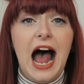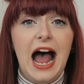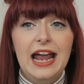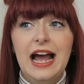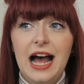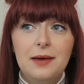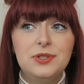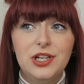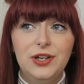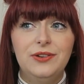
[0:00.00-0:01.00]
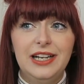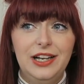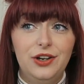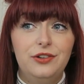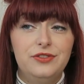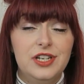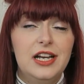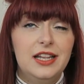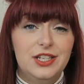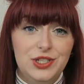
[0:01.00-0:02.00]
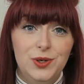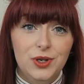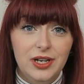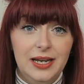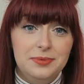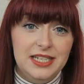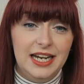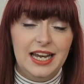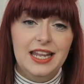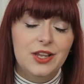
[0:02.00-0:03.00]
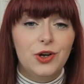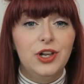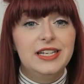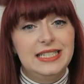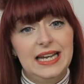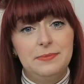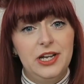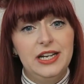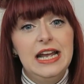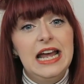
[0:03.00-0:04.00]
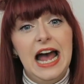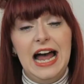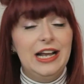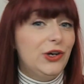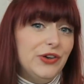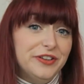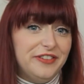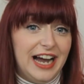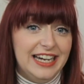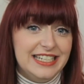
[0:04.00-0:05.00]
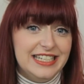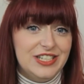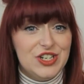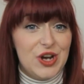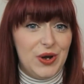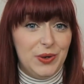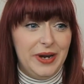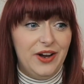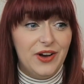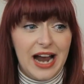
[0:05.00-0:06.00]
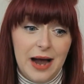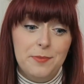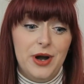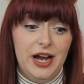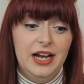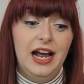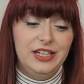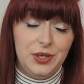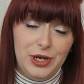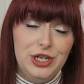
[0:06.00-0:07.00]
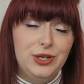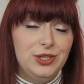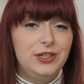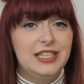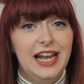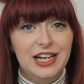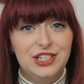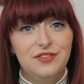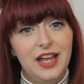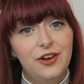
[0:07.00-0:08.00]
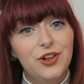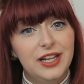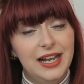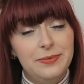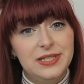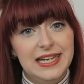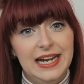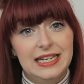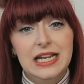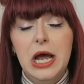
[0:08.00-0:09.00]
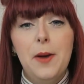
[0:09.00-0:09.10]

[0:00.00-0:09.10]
I absolutely loved this new look lipstick in the colour Cinnamon, and I couldn't find it to show you it on camera, so I showed you a selection of their other lipsticks.